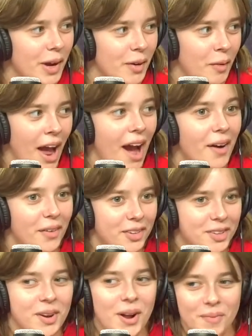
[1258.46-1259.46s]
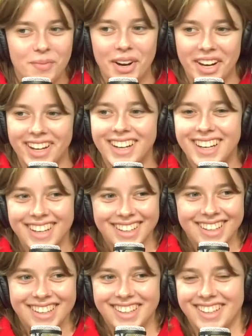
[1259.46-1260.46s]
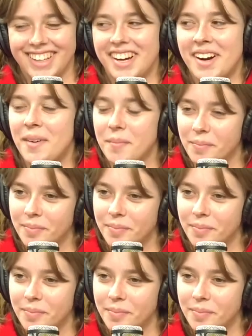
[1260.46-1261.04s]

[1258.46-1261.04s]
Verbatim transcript: around. but um, oh.